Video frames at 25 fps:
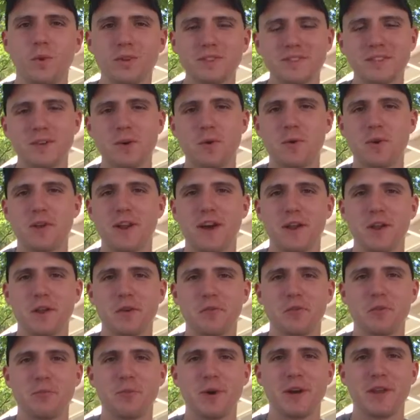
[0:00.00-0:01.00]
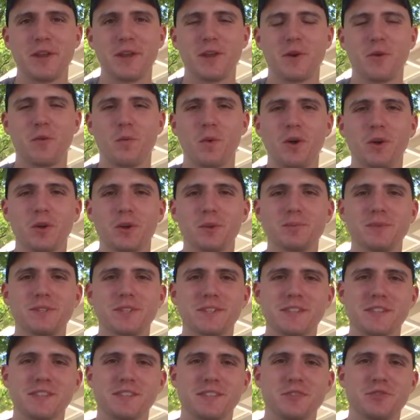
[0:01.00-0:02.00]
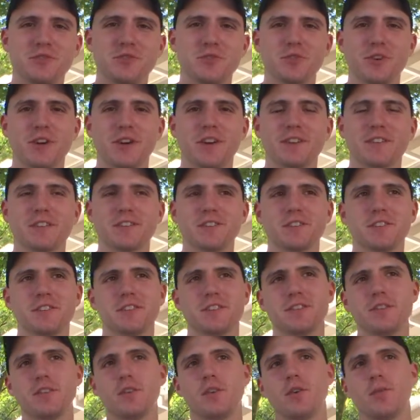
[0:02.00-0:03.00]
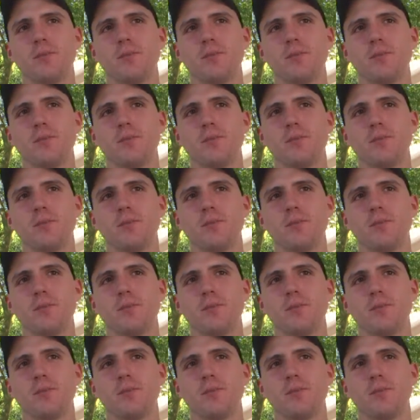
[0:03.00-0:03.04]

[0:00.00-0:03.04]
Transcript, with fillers: What's going on, everybody? Welcome to this introduction.